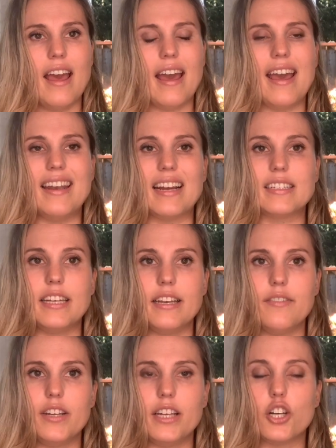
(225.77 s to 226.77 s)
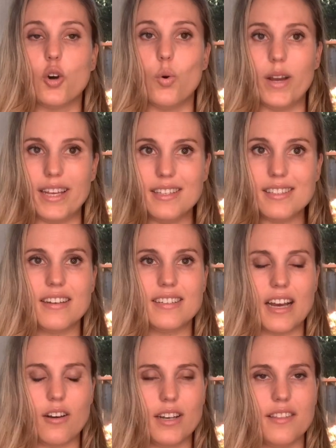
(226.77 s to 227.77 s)
an activity quiz
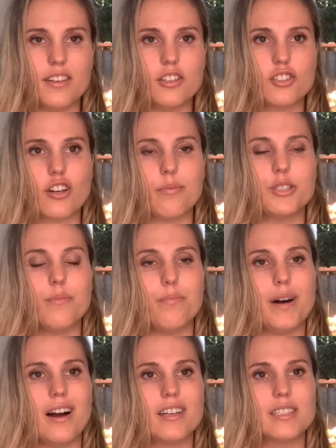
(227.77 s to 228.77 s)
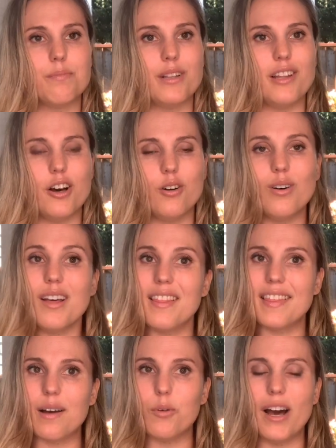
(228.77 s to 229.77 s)
down in the description box below
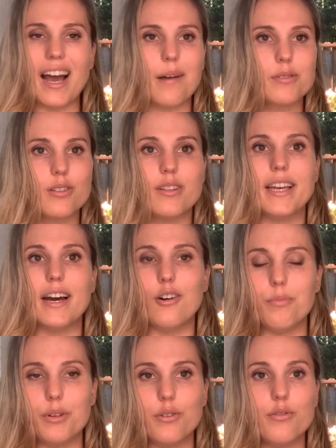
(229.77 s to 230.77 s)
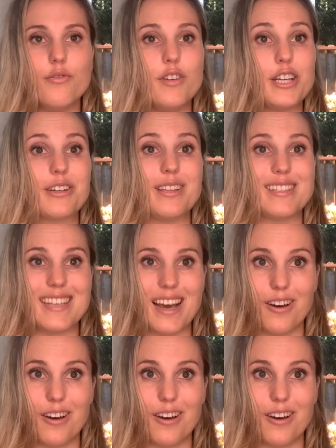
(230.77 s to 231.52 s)
that will absolutely help you figure this out,